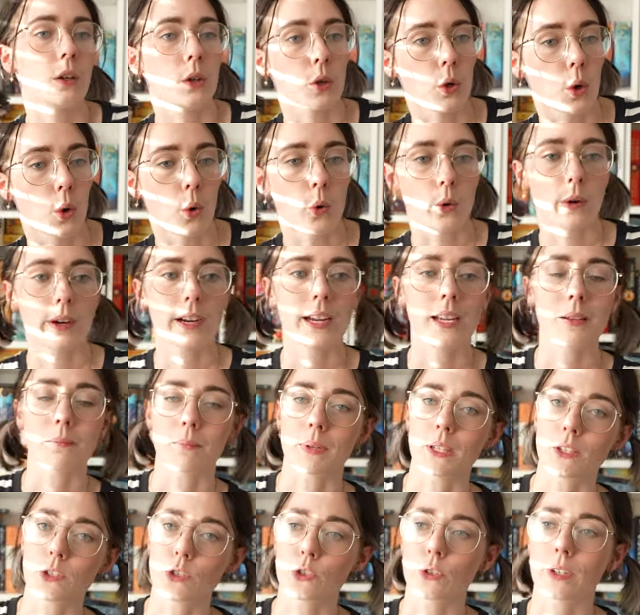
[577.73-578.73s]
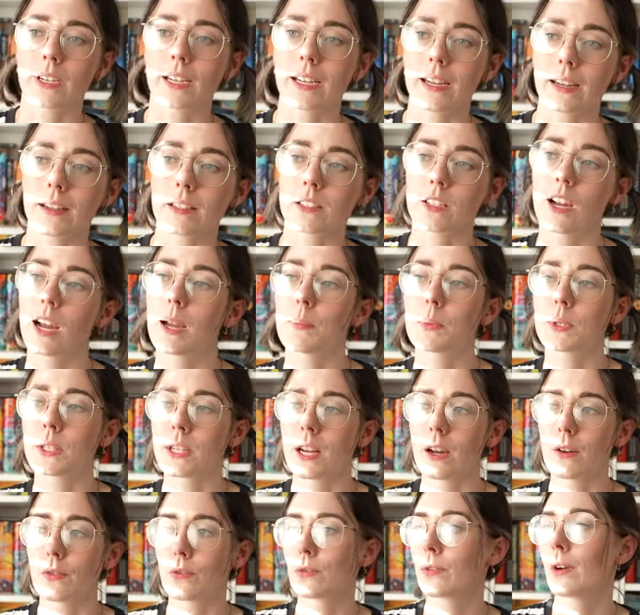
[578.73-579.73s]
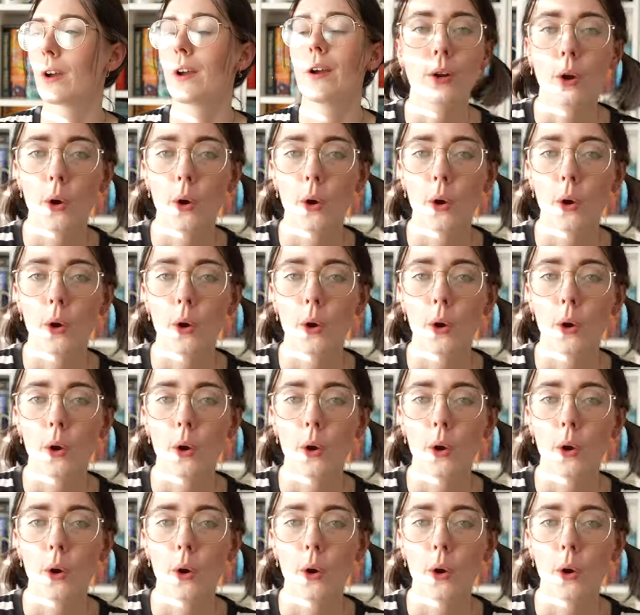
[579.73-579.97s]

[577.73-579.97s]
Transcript: gory mystery type stuff,